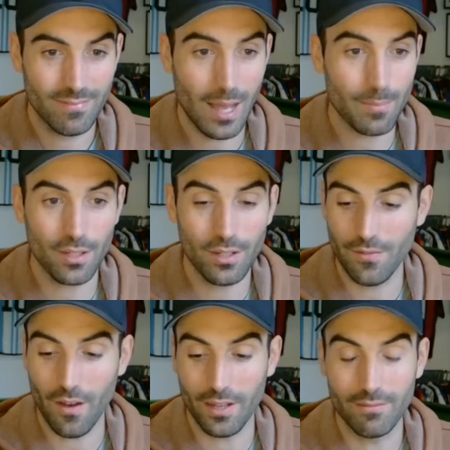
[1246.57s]
absolutely
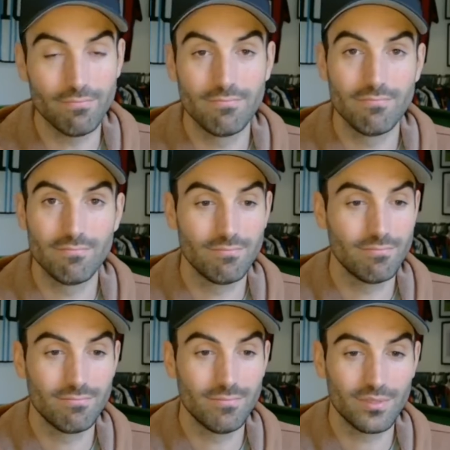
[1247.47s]
fine.
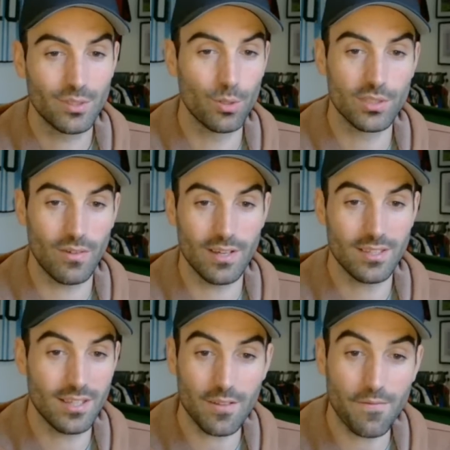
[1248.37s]
Of course there
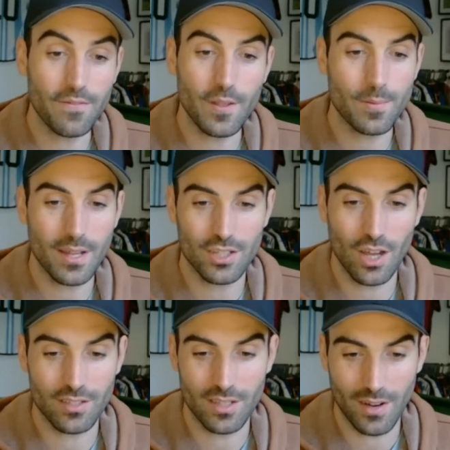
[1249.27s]
is. There's a 50%
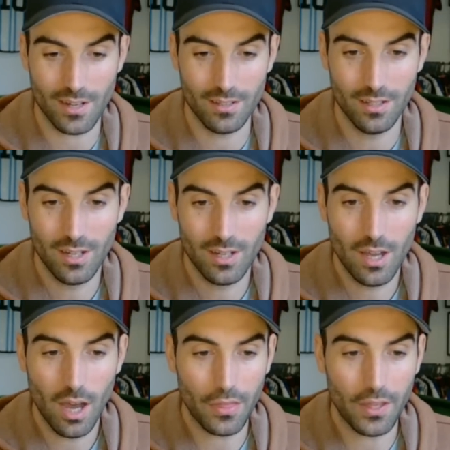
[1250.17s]
chance, I reckon.
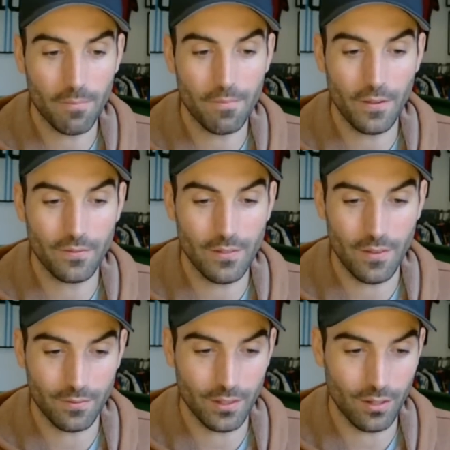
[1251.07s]
I think I'm
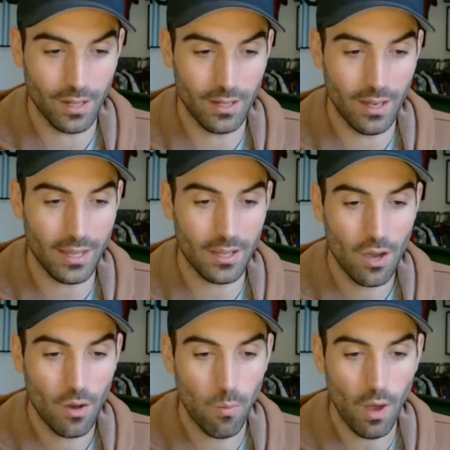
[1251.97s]
50-50 on it. Like,
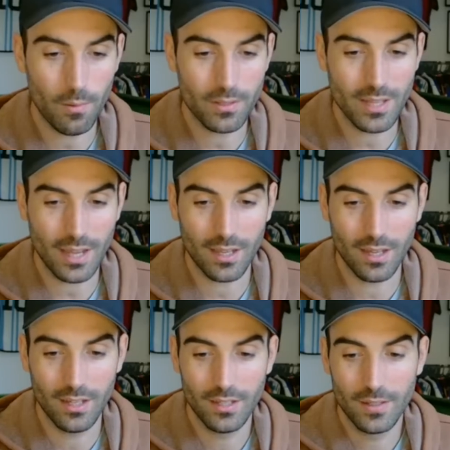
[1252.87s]
why would
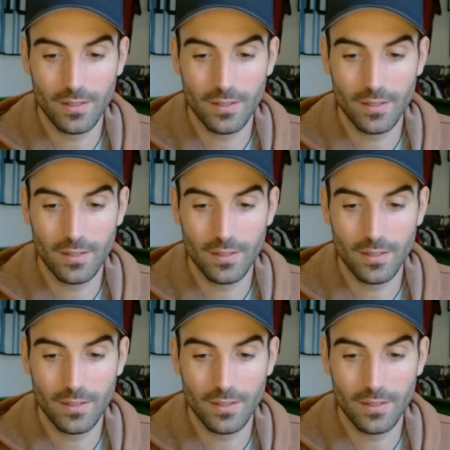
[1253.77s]
Saka...